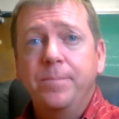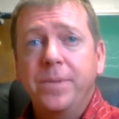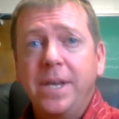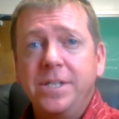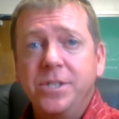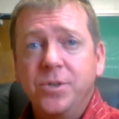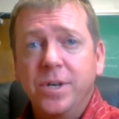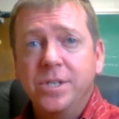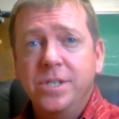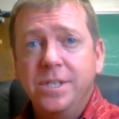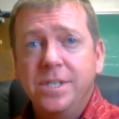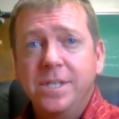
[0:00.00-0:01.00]

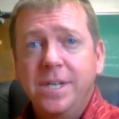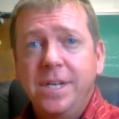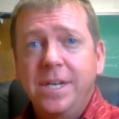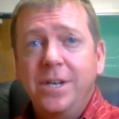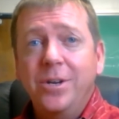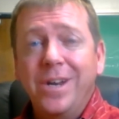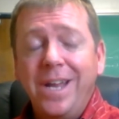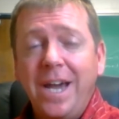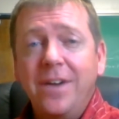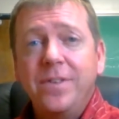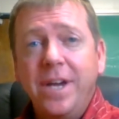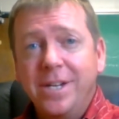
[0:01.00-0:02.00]
instructions, you're going to
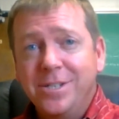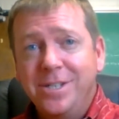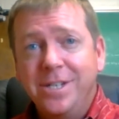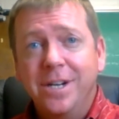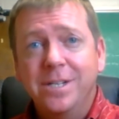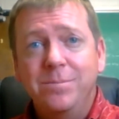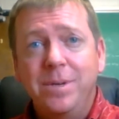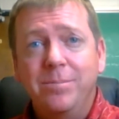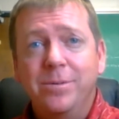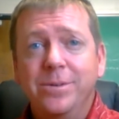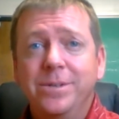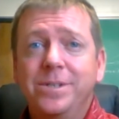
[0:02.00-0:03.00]
have to actually talk to
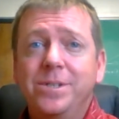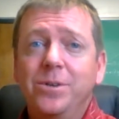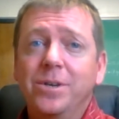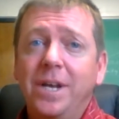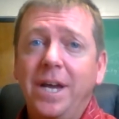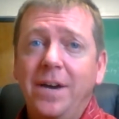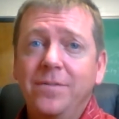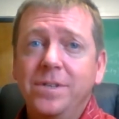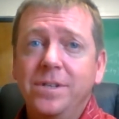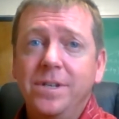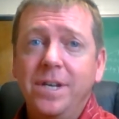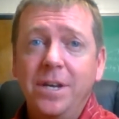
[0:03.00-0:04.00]
people, and so you're going to have
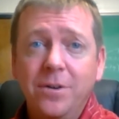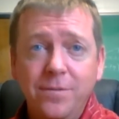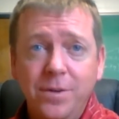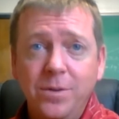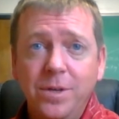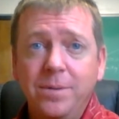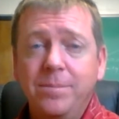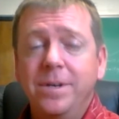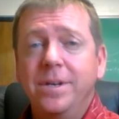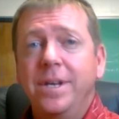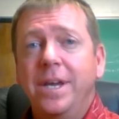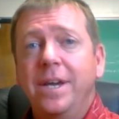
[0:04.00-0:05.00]
to interview them
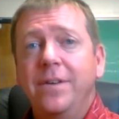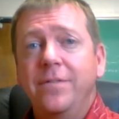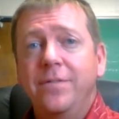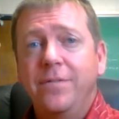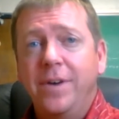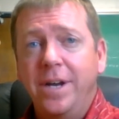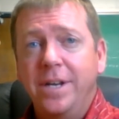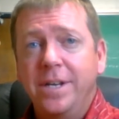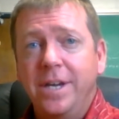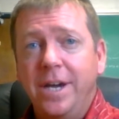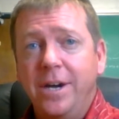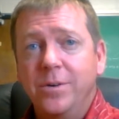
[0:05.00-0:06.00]
and find
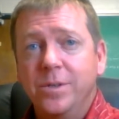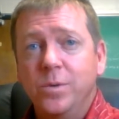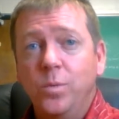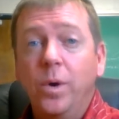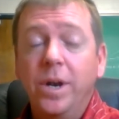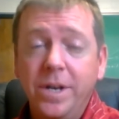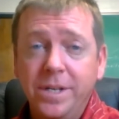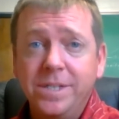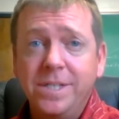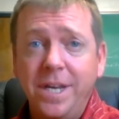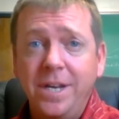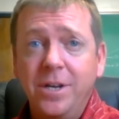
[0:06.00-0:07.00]
out what it
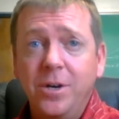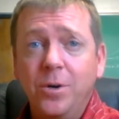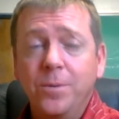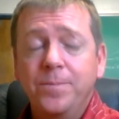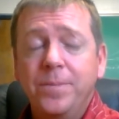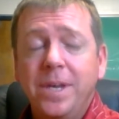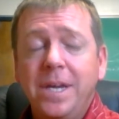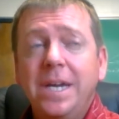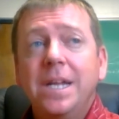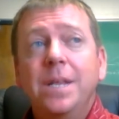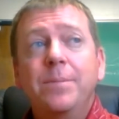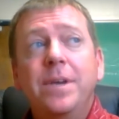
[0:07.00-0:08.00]
is they know.
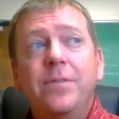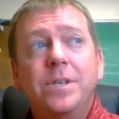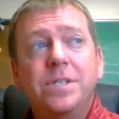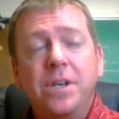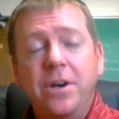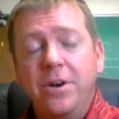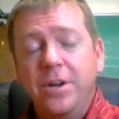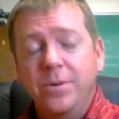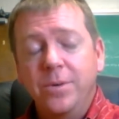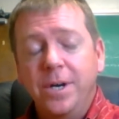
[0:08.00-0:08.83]
Let me give you a scenario.